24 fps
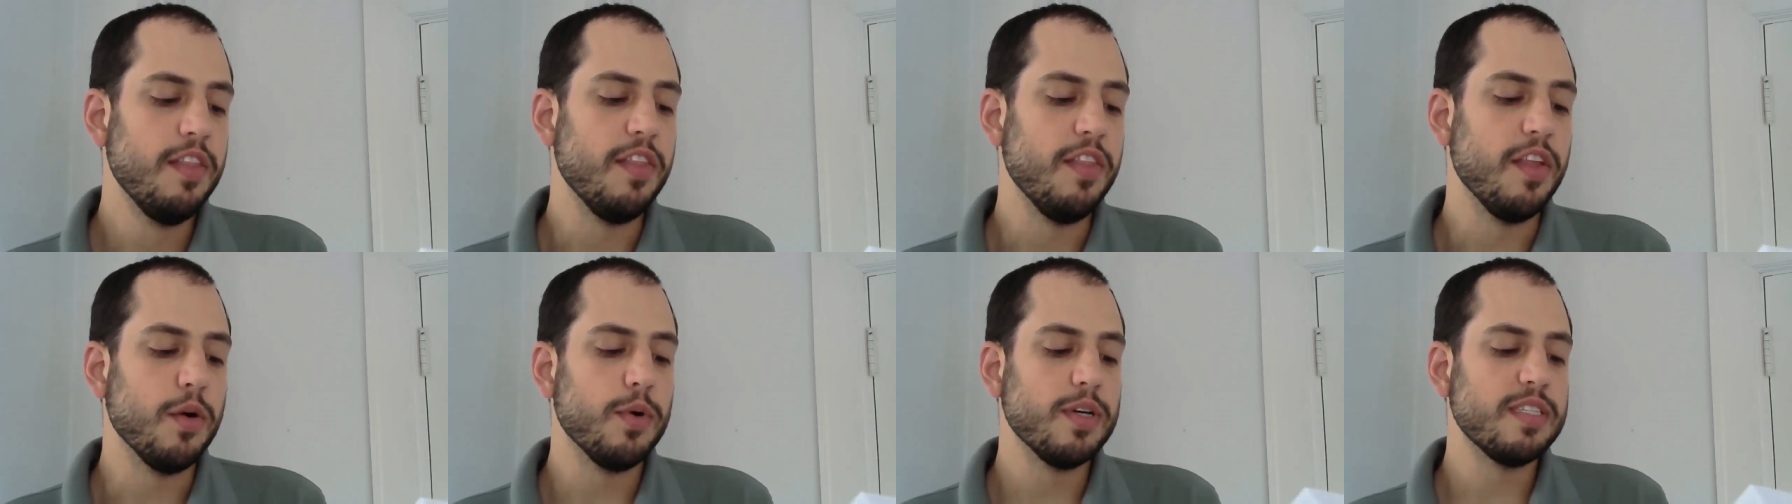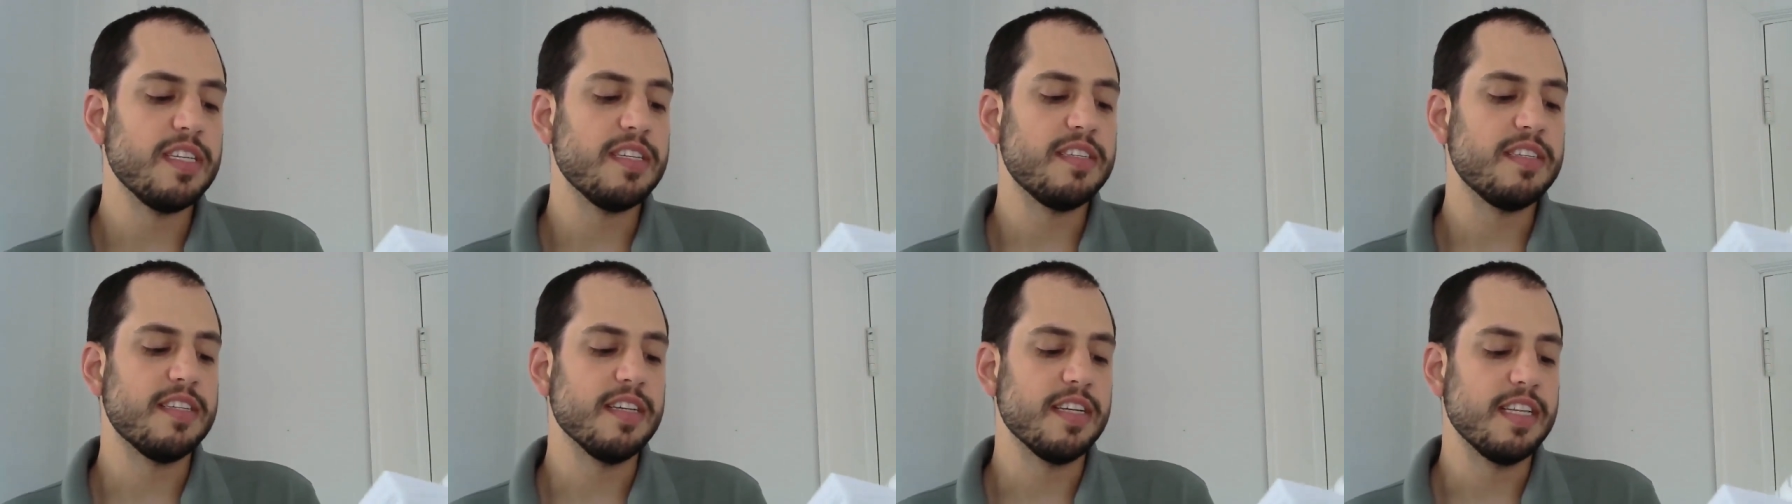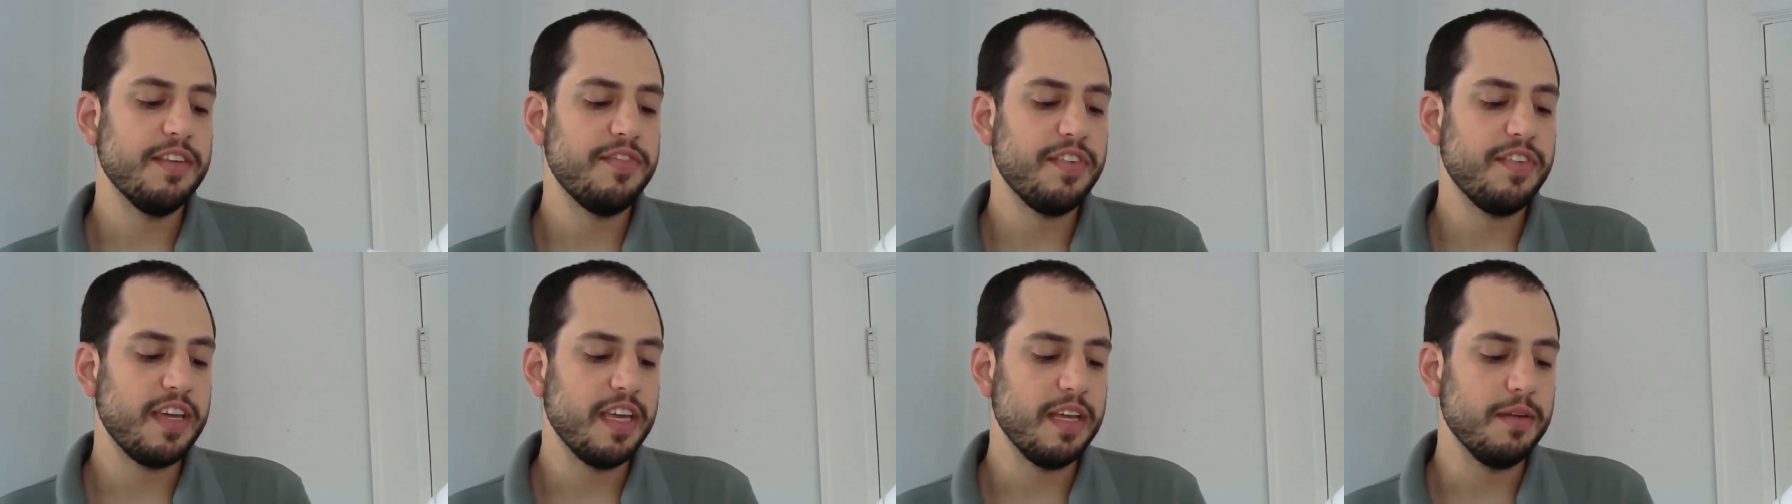There was a
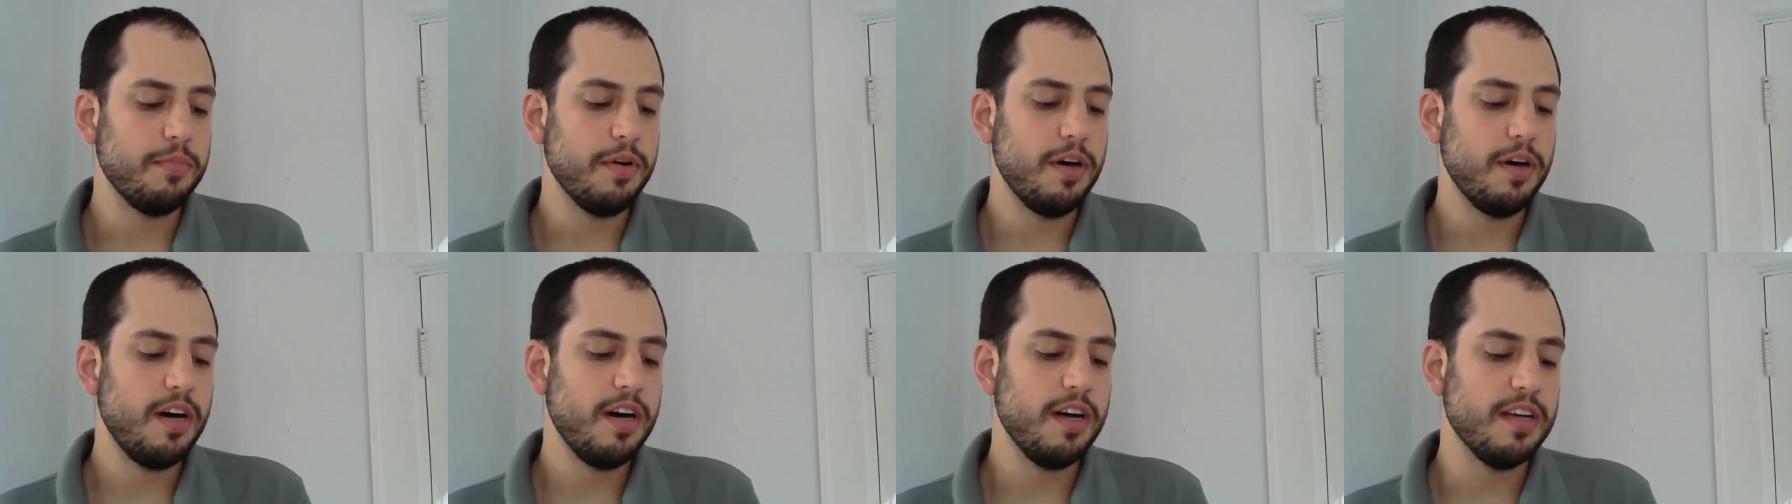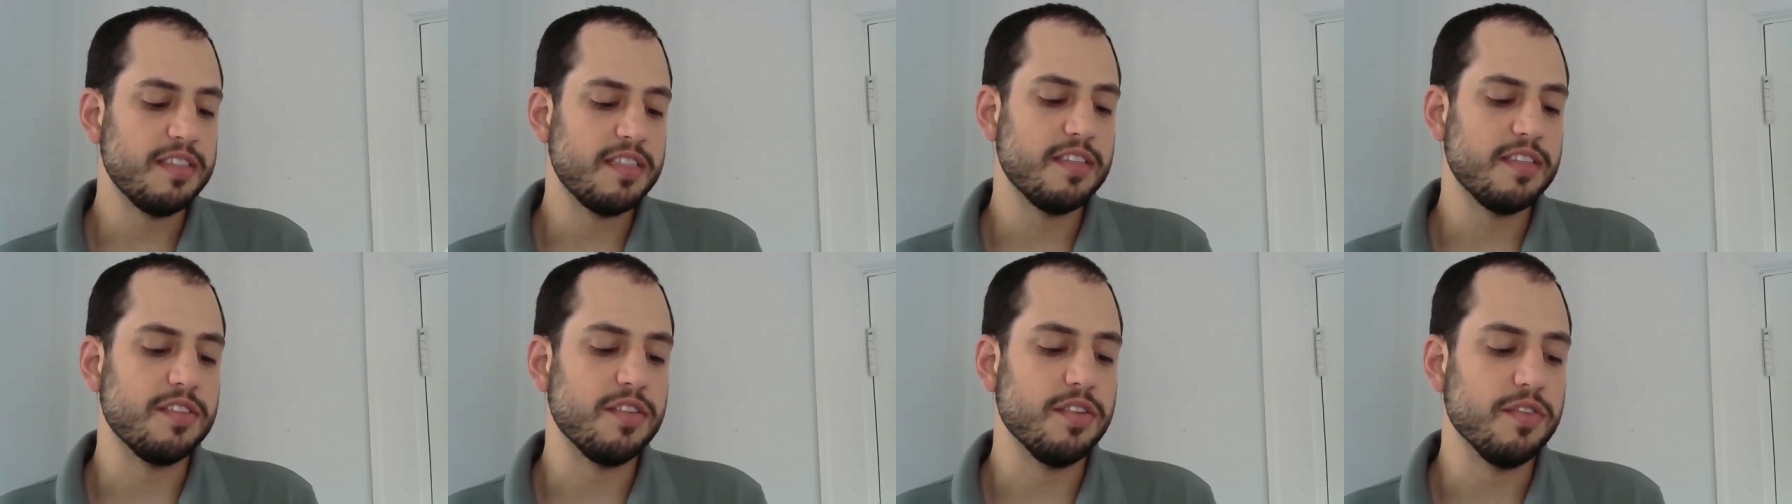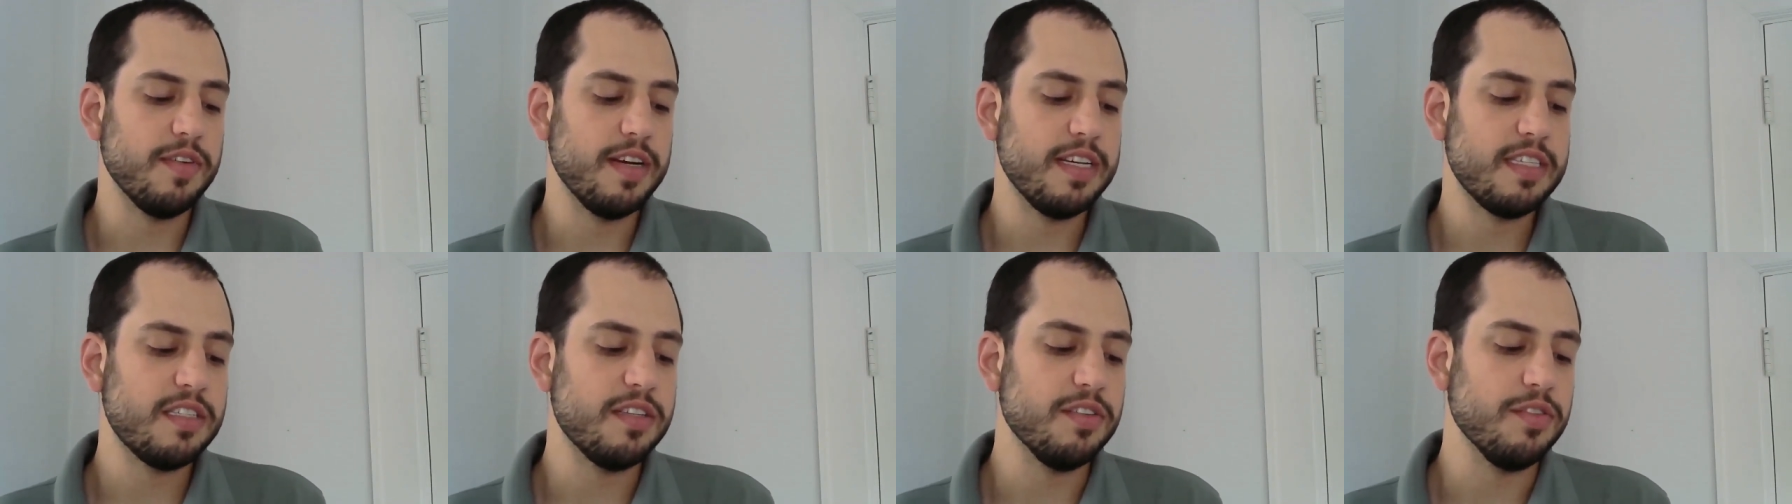significant pause as the
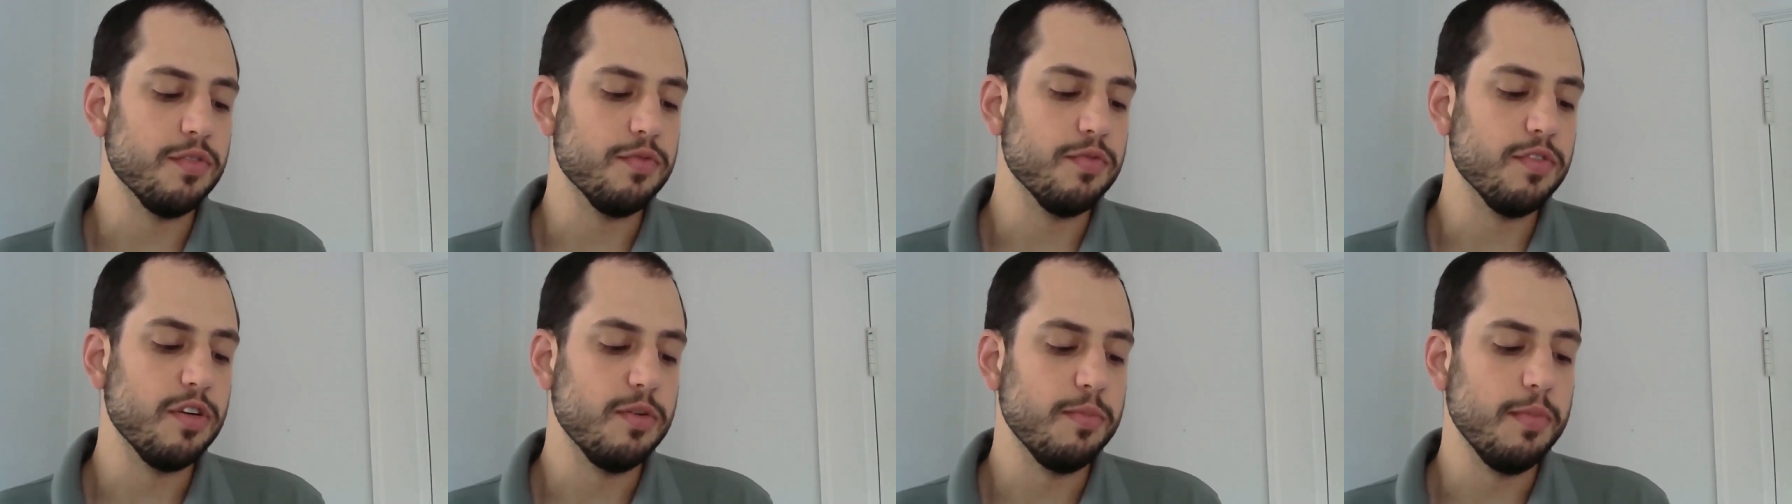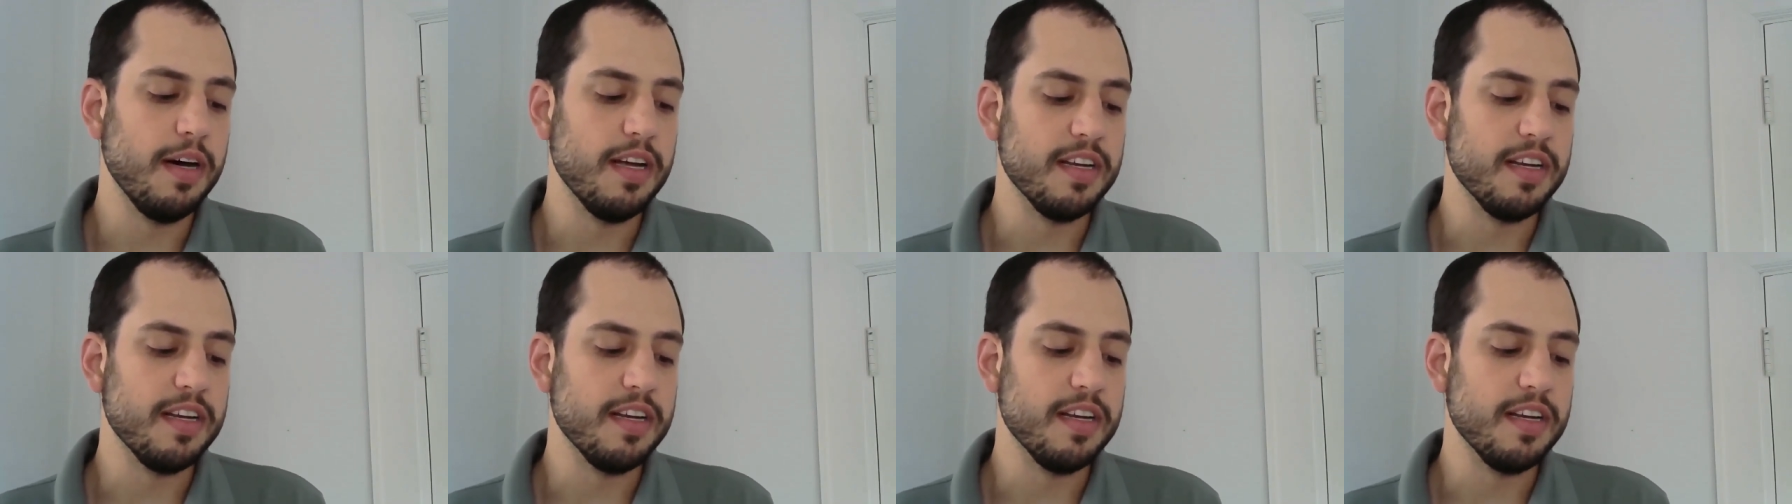rest of the room